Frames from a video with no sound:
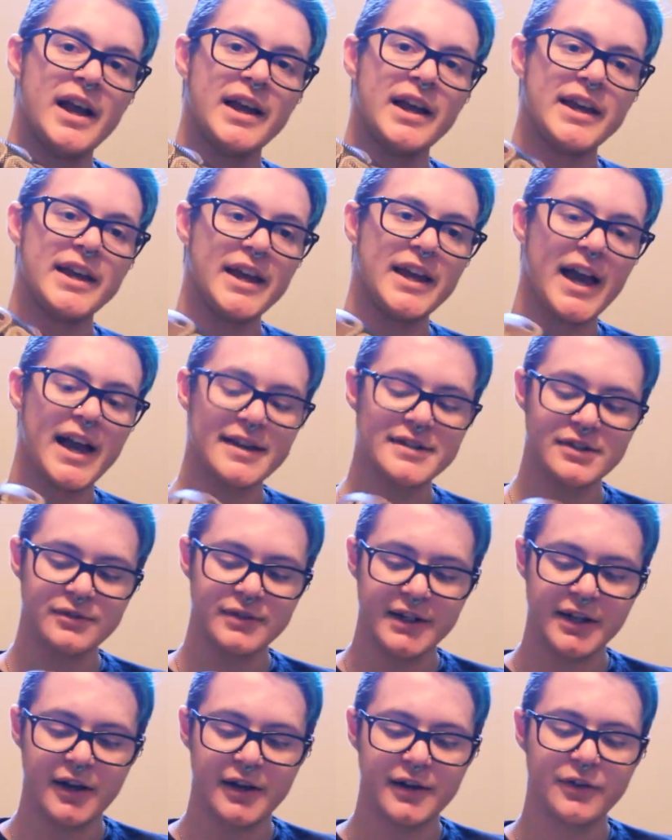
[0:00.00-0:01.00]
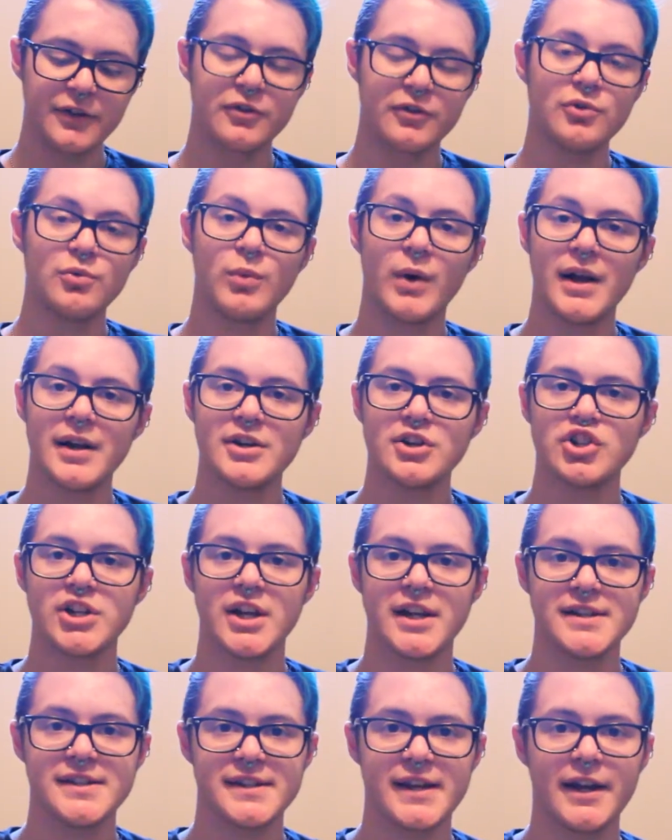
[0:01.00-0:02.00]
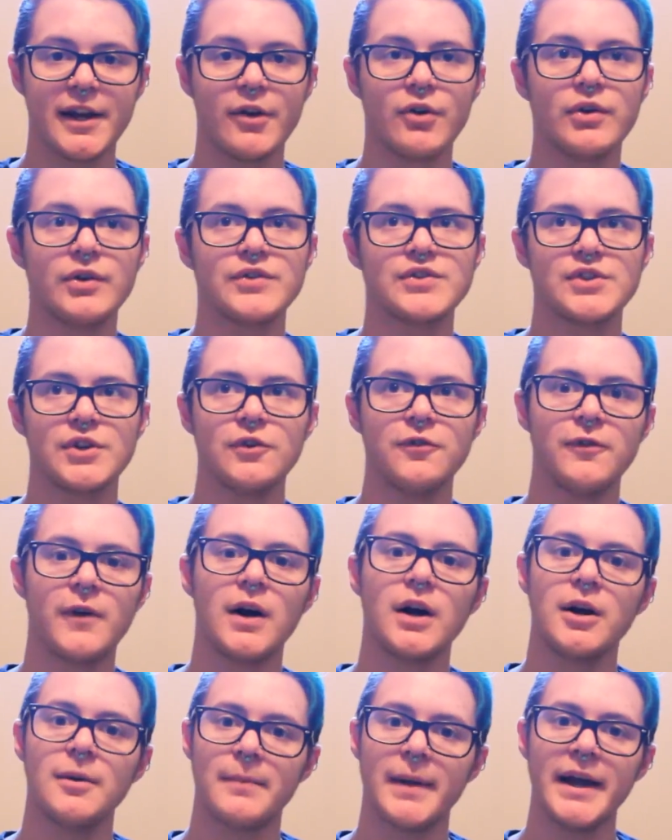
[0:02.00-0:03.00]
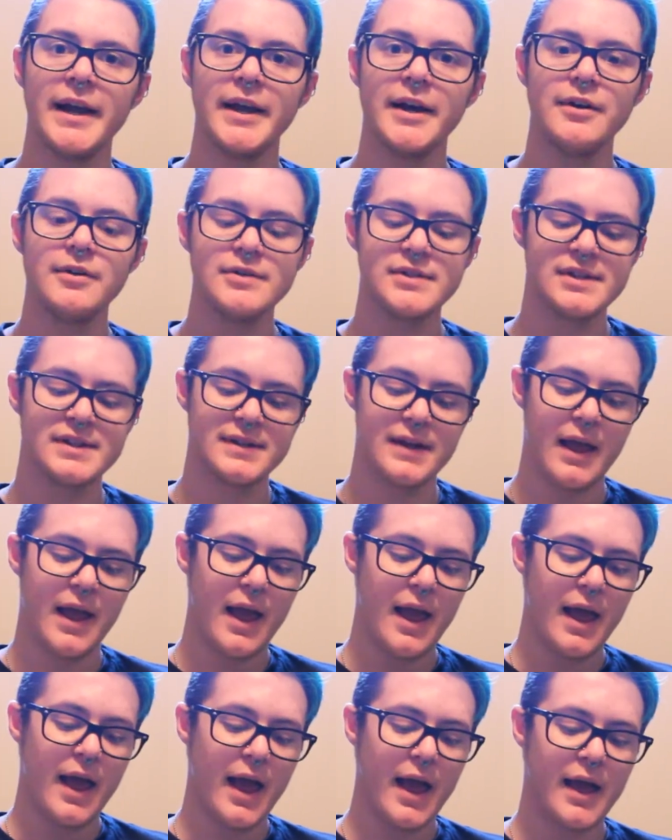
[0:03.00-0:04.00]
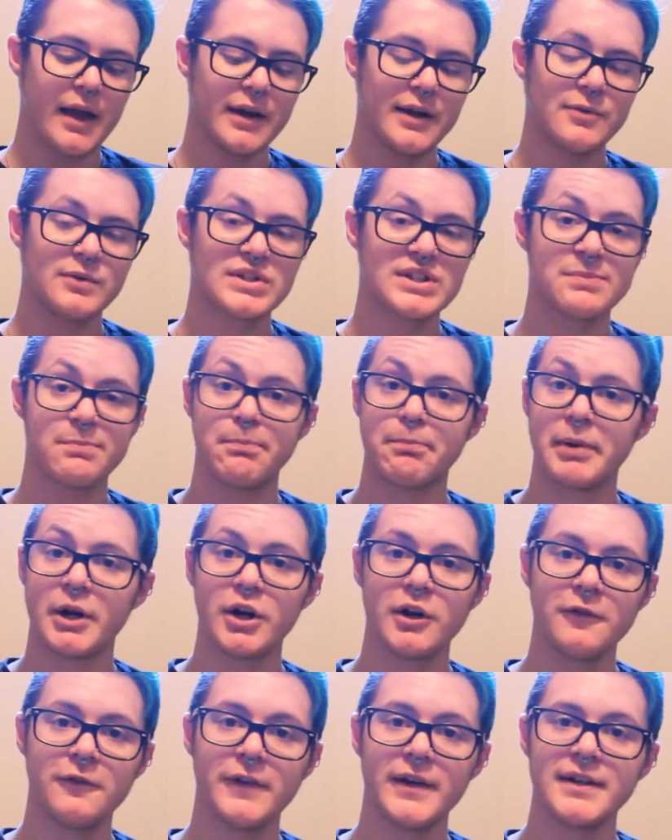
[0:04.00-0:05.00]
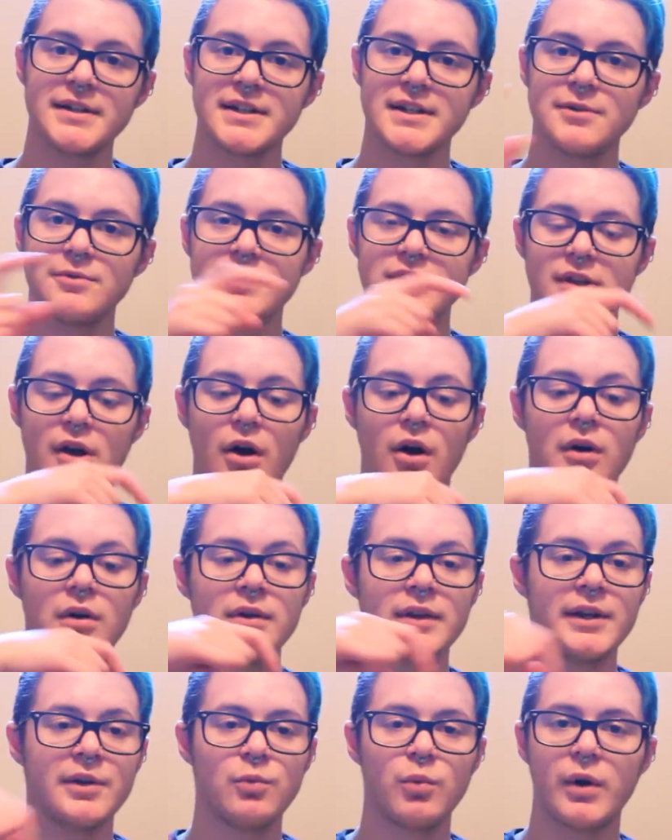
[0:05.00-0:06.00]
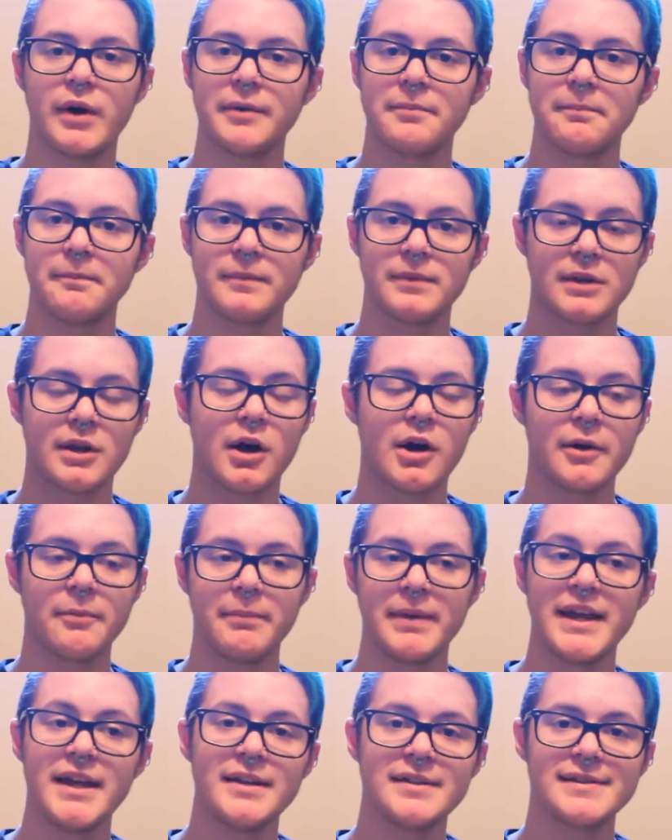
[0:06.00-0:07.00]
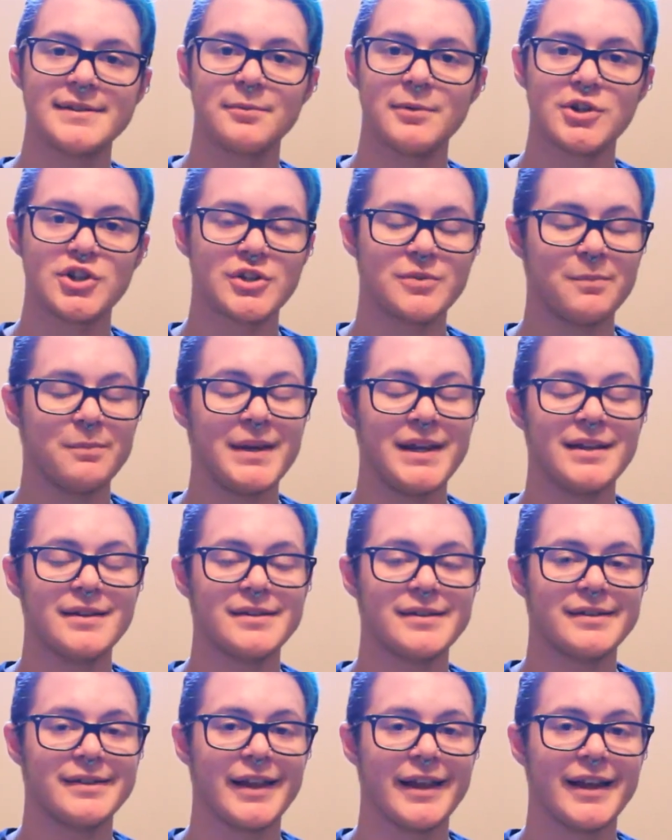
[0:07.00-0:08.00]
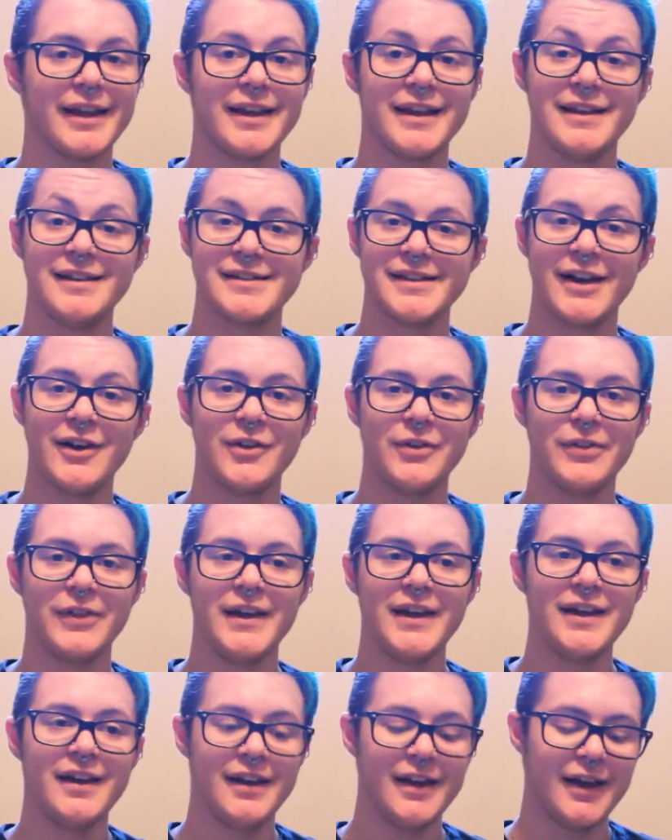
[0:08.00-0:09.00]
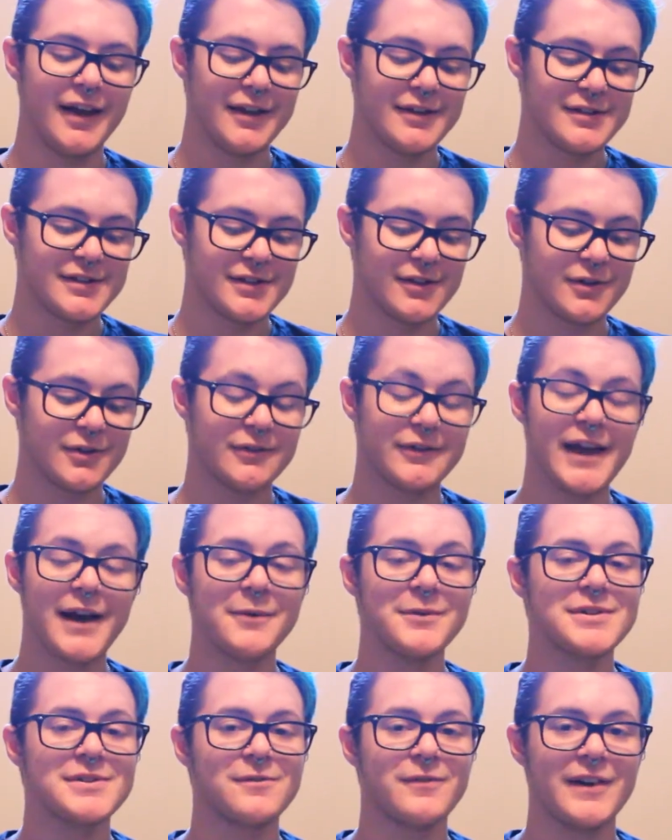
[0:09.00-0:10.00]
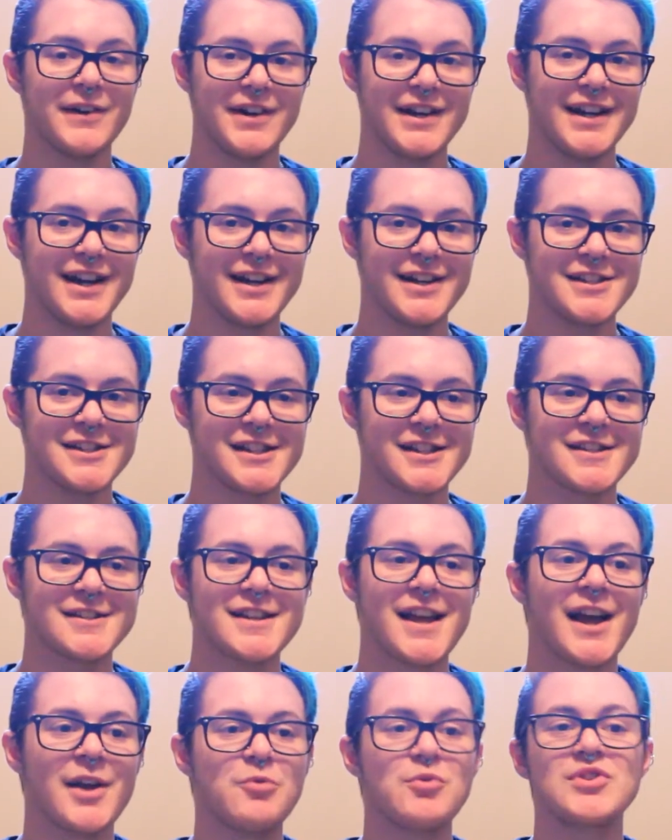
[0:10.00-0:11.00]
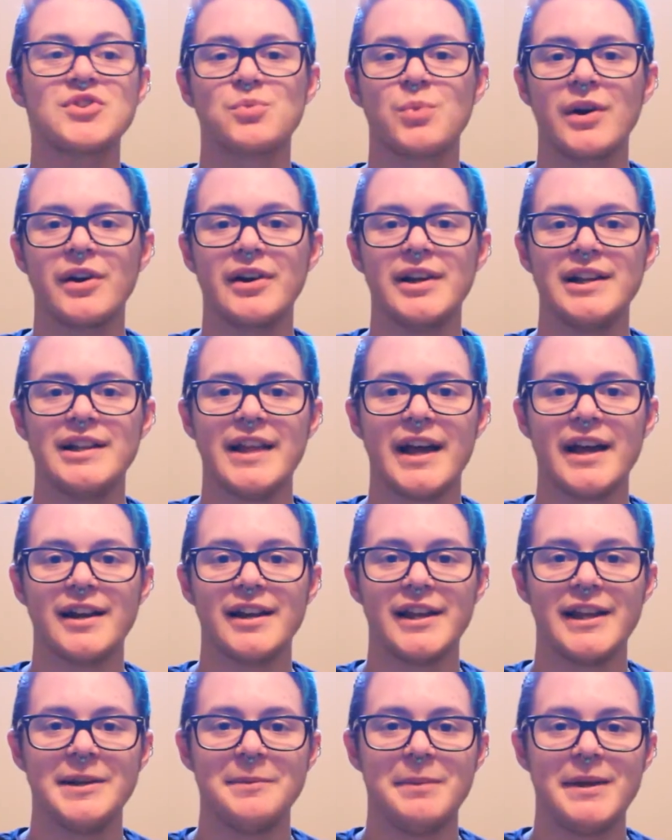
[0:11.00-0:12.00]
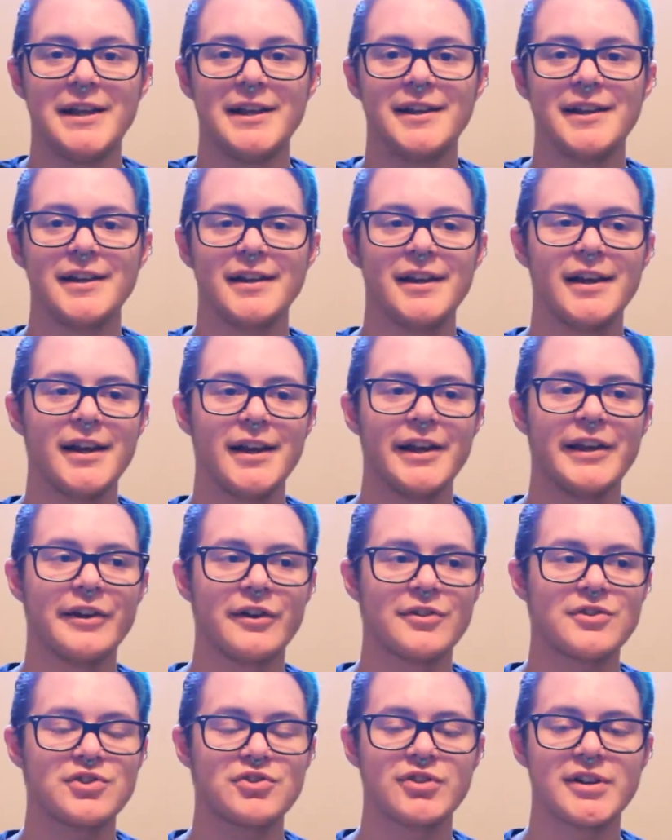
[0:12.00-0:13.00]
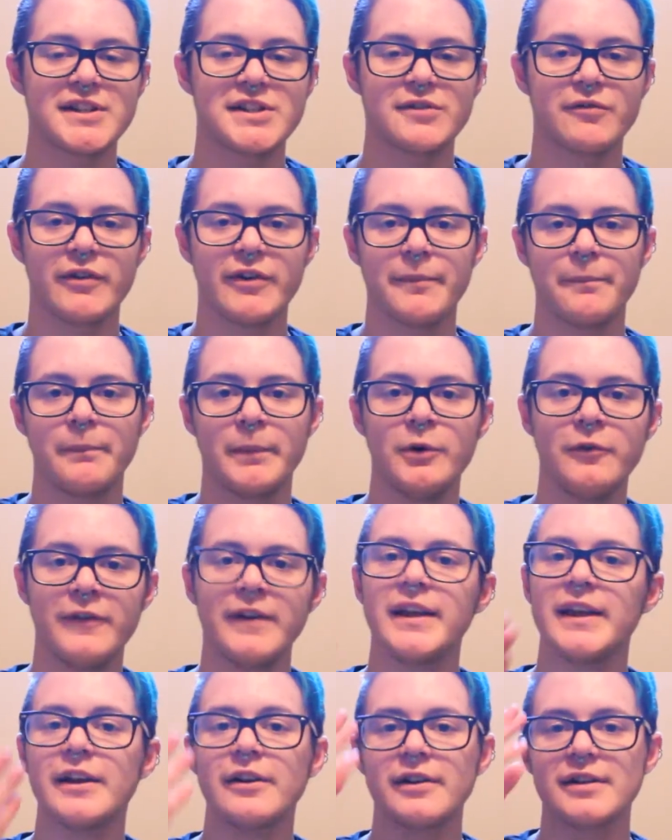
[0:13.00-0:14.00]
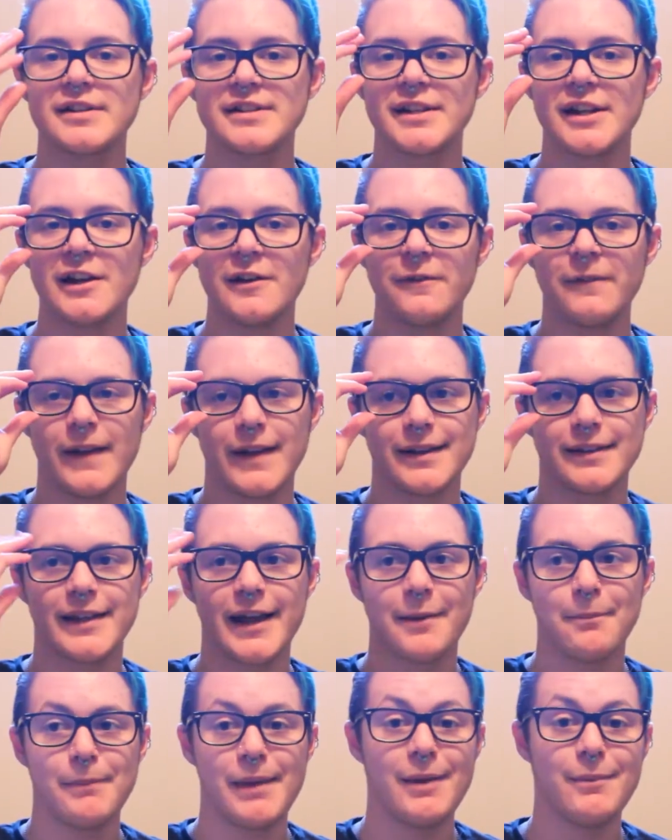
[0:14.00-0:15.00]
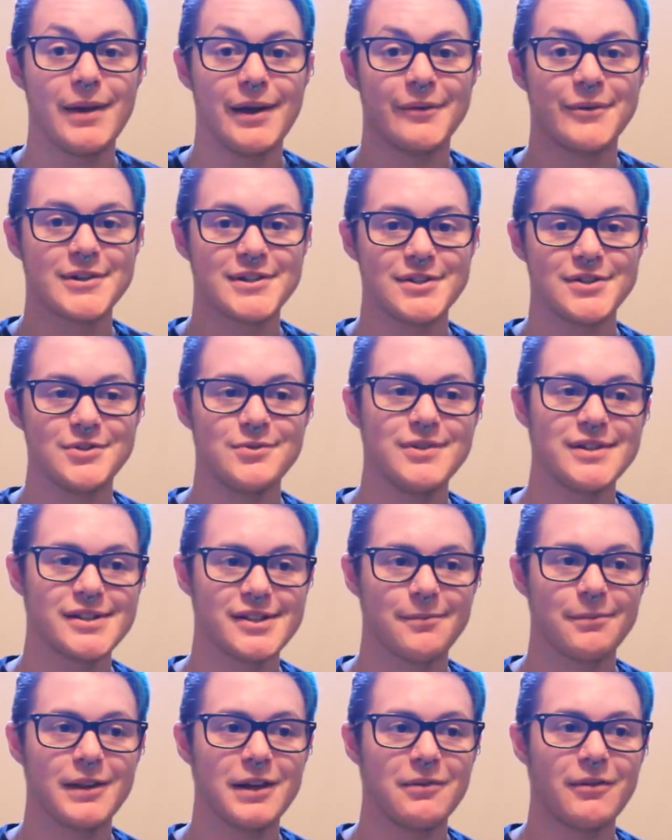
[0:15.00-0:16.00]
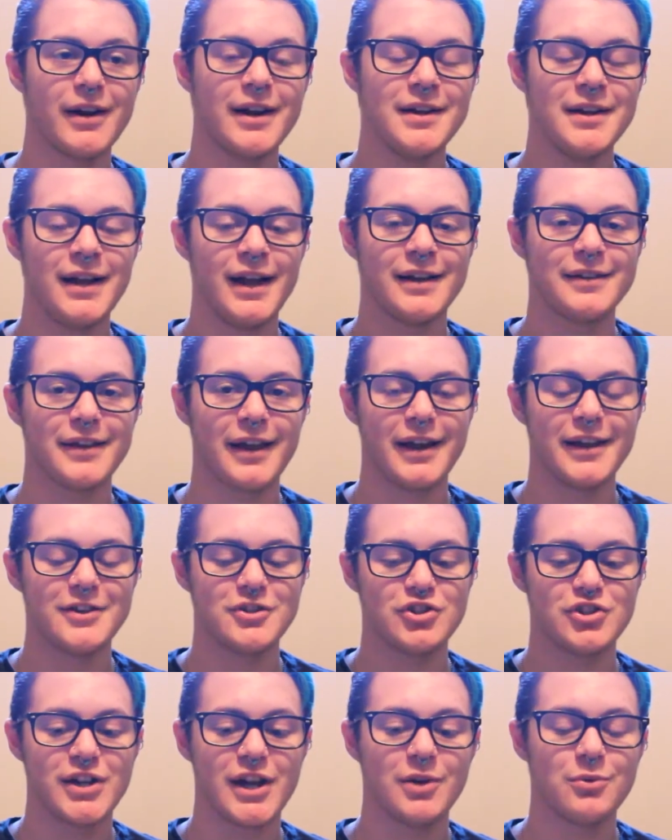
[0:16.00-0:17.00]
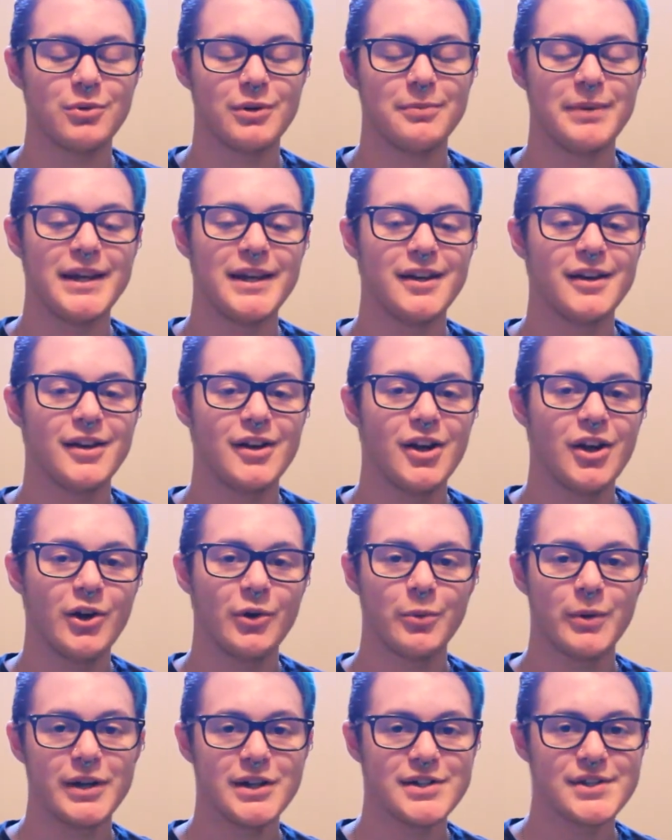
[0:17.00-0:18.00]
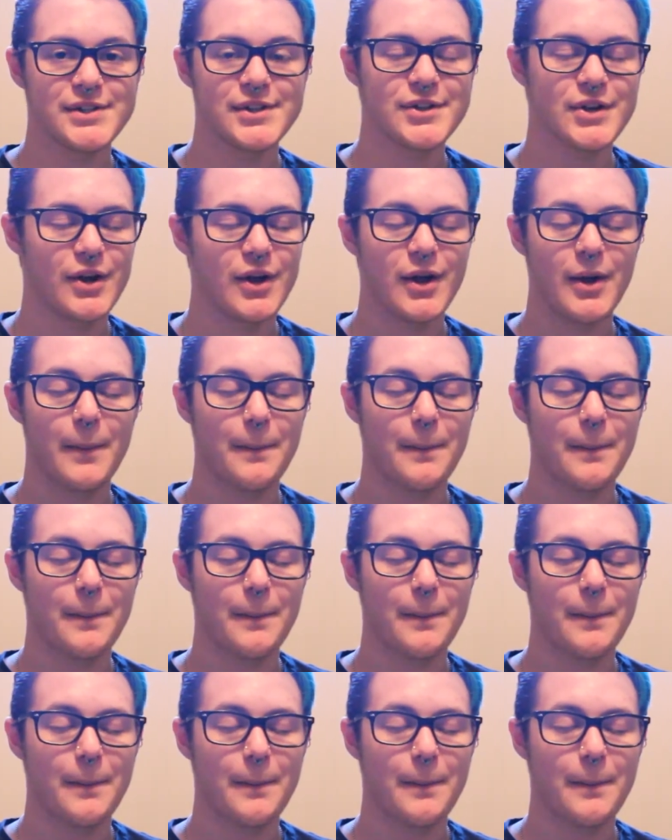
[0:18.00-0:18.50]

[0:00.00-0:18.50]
He has only gone through one shed cycle so far at my house, and it was perfect. It was all in one long piece, which means, like, he's healthy. So that was very nice, because I was worried that he'd be, you know, stressed from moving here and stuff, and that maybe I wasn't doing something right, and that his shed would be worse.